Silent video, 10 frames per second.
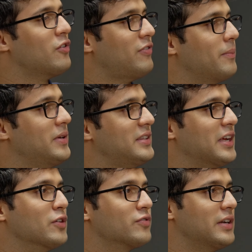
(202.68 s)
to your family at the
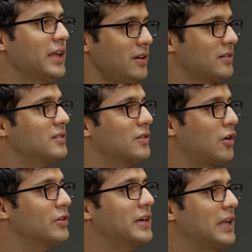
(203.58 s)
end of the day
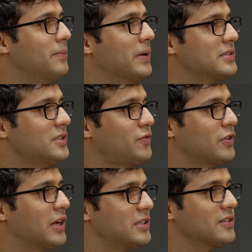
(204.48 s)
on a daily basis
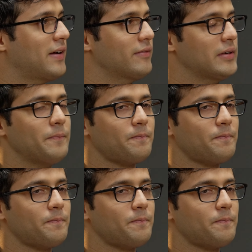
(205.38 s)
for their survival.